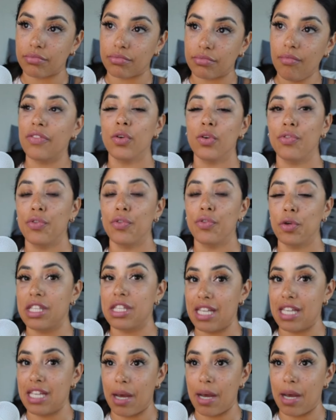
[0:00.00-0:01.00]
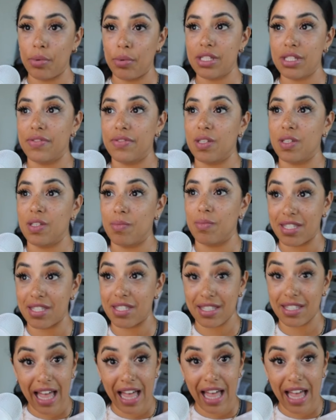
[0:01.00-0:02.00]
A few examples of some
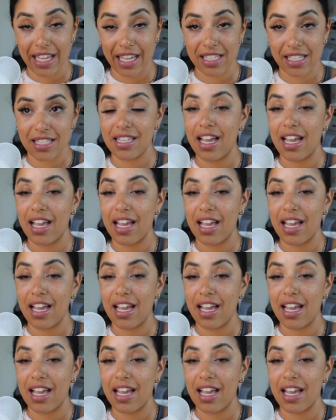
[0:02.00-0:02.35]
slides